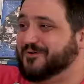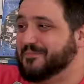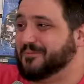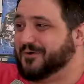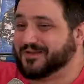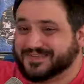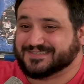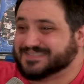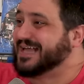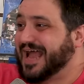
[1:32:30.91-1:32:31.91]
from the book.
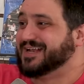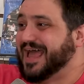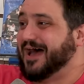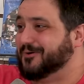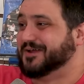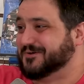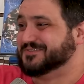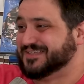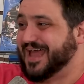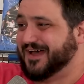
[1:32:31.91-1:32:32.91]
This is kind of how it
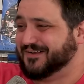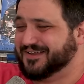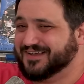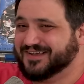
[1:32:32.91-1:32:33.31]
goes down.